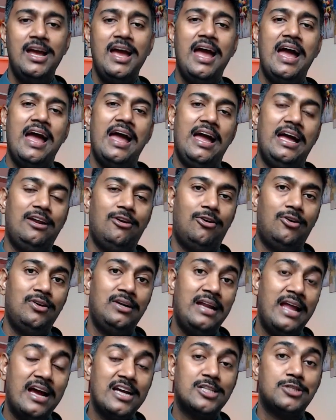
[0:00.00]
and on
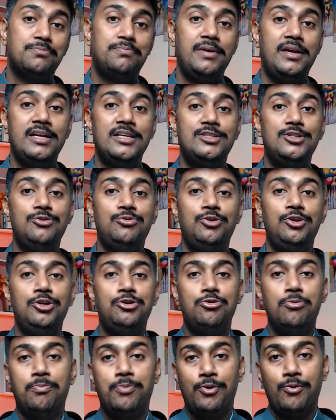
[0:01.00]
next page you need to
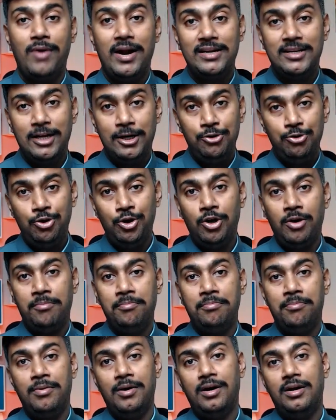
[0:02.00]
provide the new
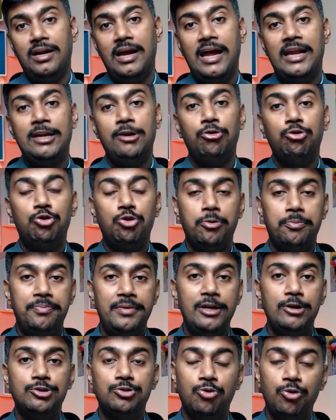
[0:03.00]
number and your OTP
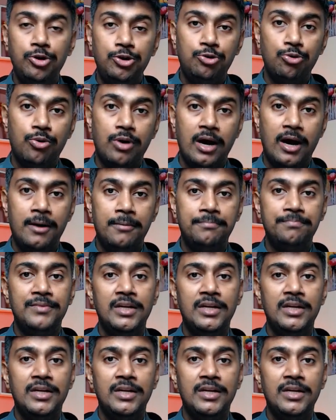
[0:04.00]
is going to come.